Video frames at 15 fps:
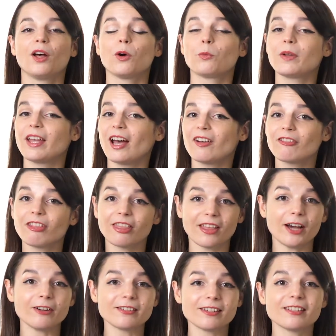We have
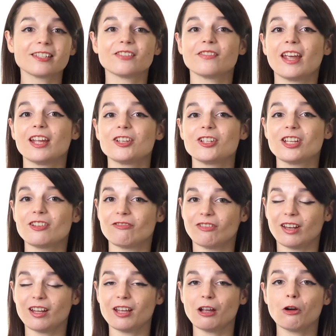thousands of HD
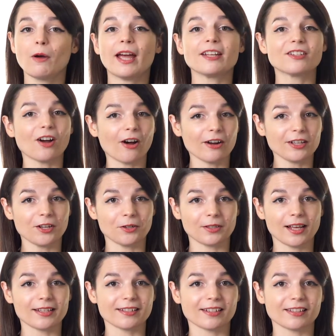video and audio
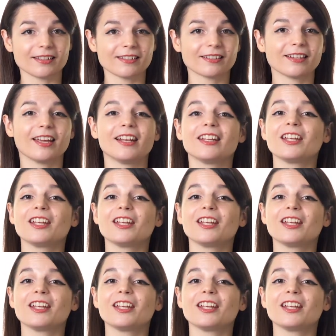lessons, and